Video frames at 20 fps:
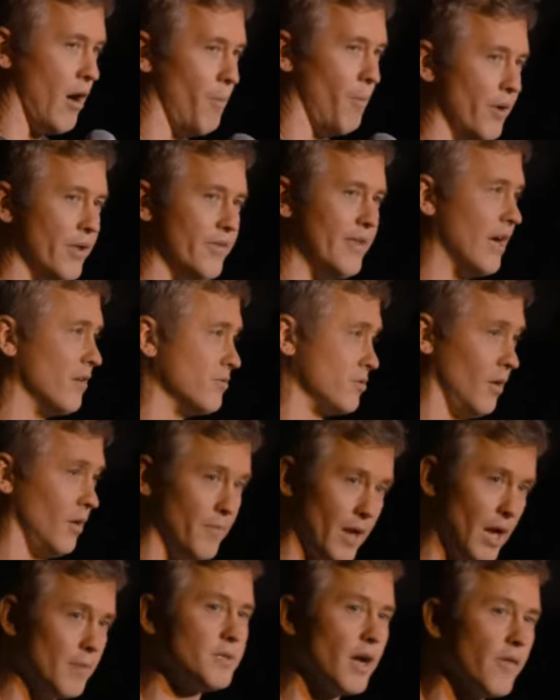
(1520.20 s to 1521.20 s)
I'll put it down.
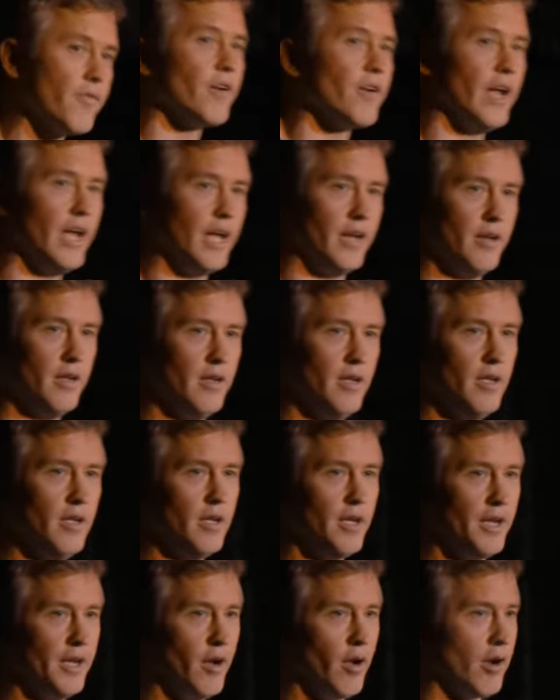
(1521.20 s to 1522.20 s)
Sometimes I forget.
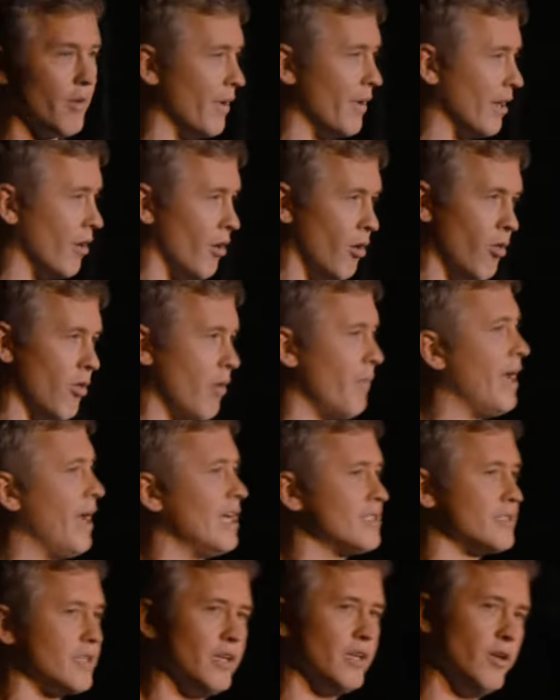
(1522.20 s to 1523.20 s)
You know, and I'm like, all I'm
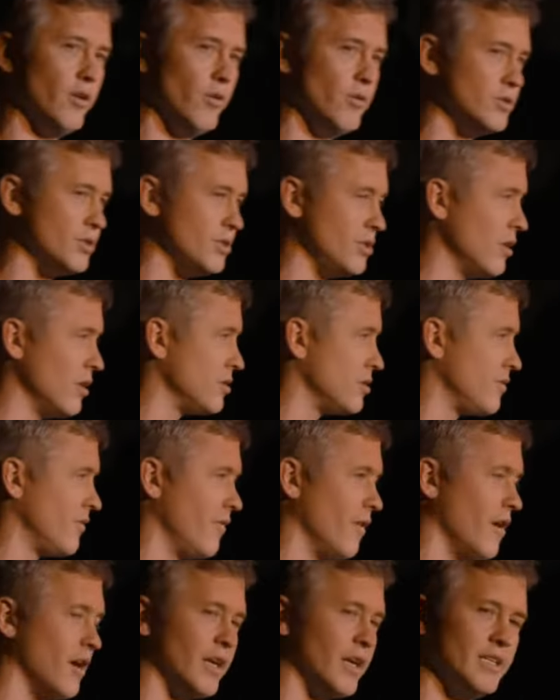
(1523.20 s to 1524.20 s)
asking you is just
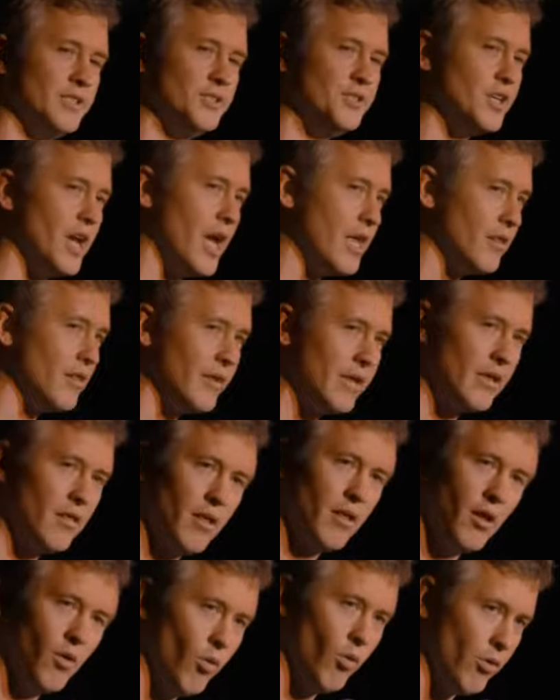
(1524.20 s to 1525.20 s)
fucking gently
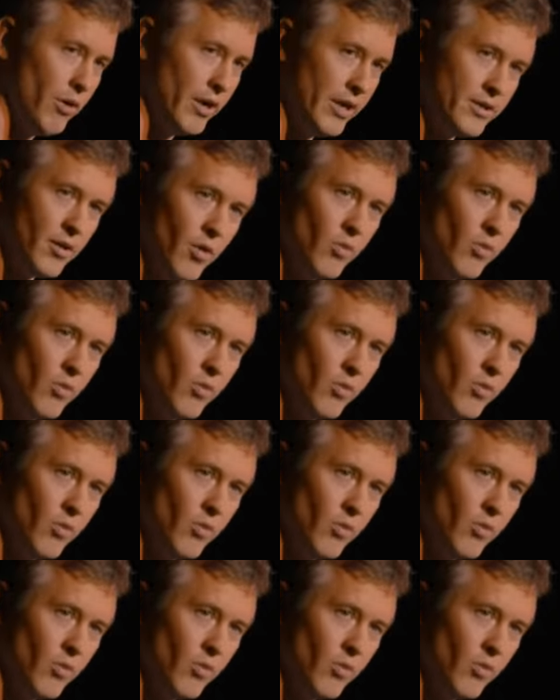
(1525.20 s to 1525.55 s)
lower it.